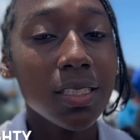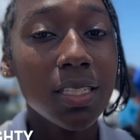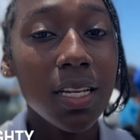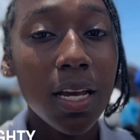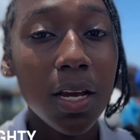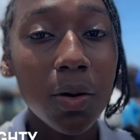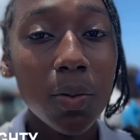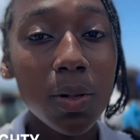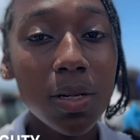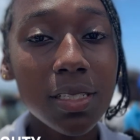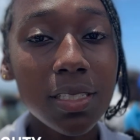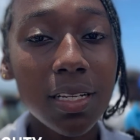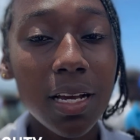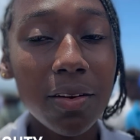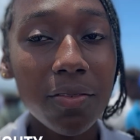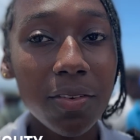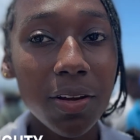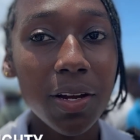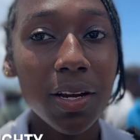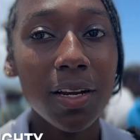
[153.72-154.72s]
There was
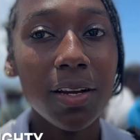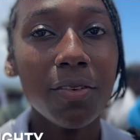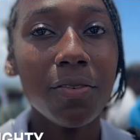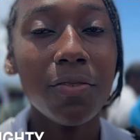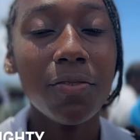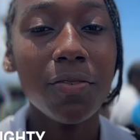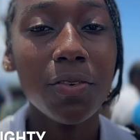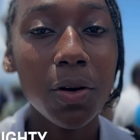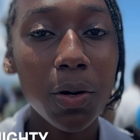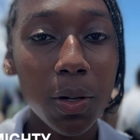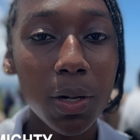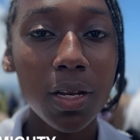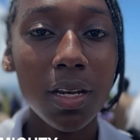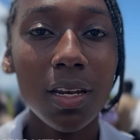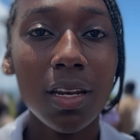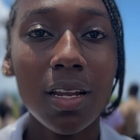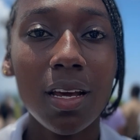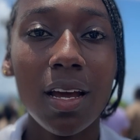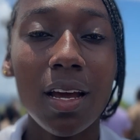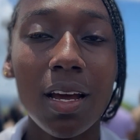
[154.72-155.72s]
a very
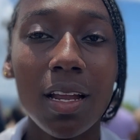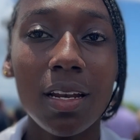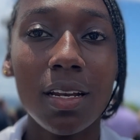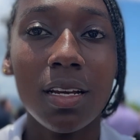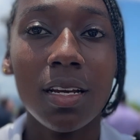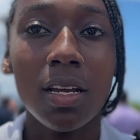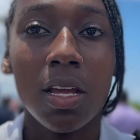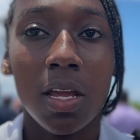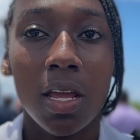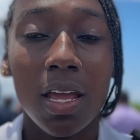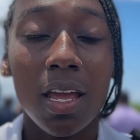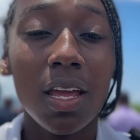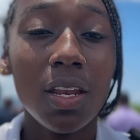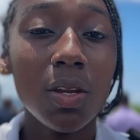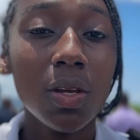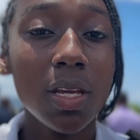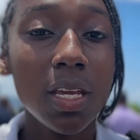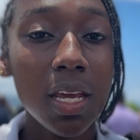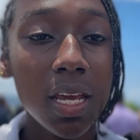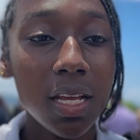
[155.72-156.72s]
fun and
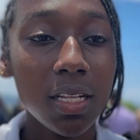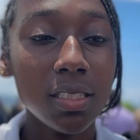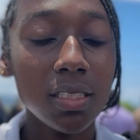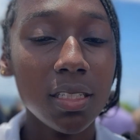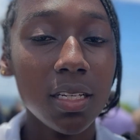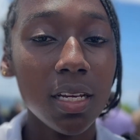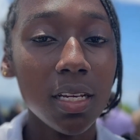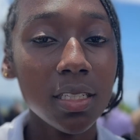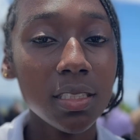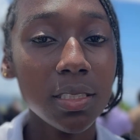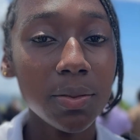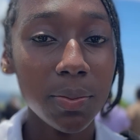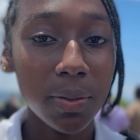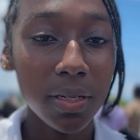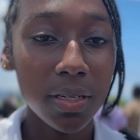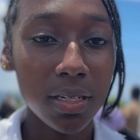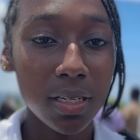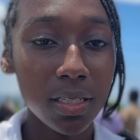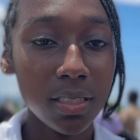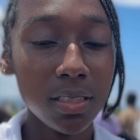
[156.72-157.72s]
educating
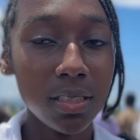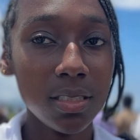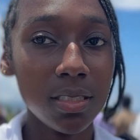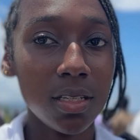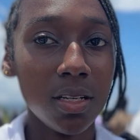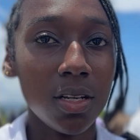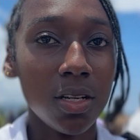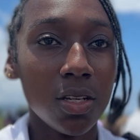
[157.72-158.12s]
experience.